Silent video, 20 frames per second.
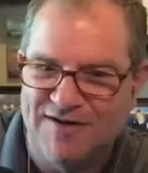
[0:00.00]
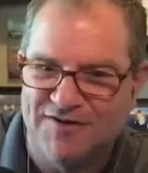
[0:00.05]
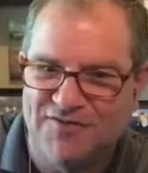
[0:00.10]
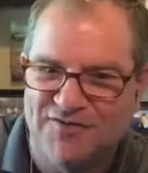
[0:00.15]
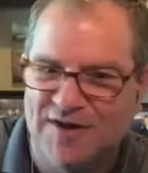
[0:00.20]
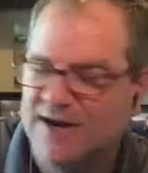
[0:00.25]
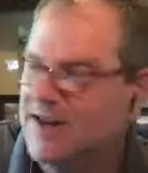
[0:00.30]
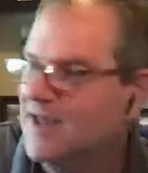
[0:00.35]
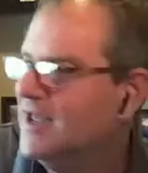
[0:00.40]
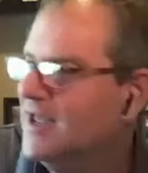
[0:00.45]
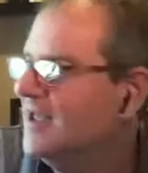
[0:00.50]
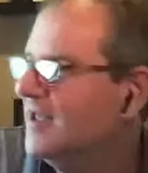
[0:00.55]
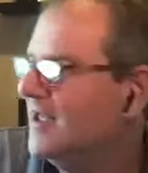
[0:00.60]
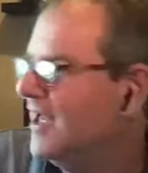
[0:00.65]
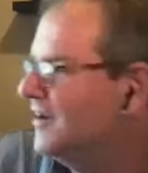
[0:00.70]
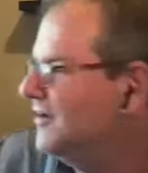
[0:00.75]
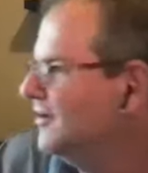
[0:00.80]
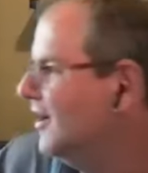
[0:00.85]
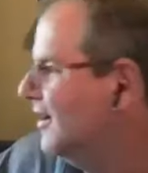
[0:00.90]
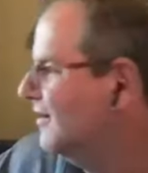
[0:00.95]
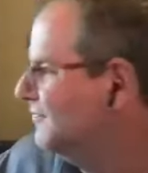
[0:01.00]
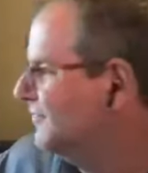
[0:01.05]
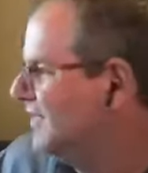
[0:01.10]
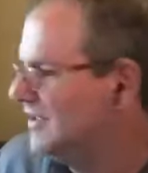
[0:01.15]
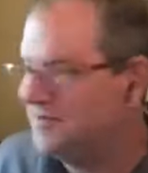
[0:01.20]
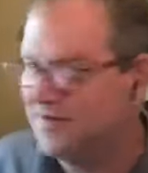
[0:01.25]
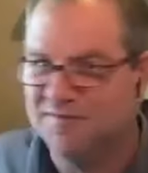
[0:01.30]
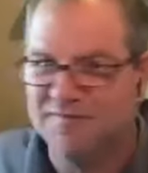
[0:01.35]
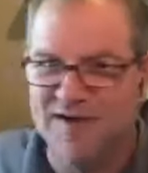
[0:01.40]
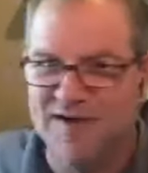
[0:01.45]
yeah. right? Yeah. And uh, that's
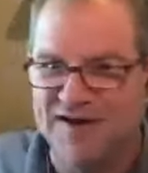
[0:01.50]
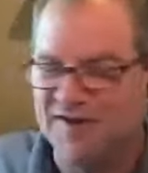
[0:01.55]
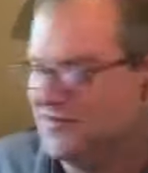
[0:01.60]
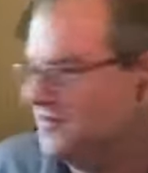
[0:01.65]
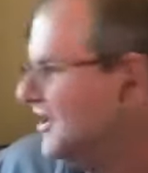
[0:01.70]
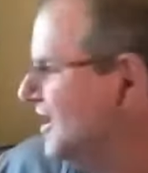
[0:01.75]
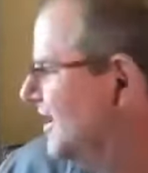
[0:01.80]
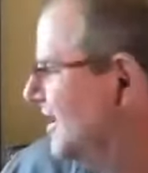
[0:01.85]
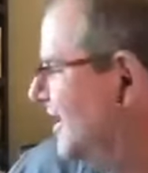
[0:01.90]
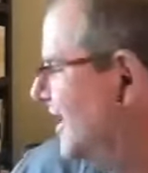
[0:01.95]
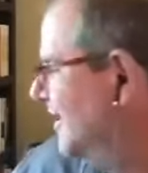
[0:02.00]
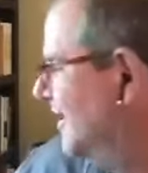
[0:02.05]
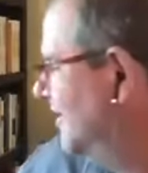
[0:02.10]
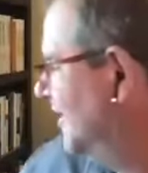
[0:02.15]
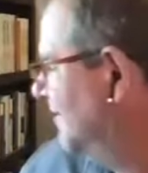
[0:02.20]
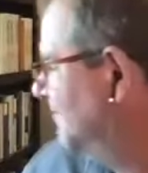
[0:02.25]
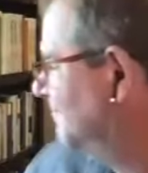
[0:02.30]
in Venice. And uh,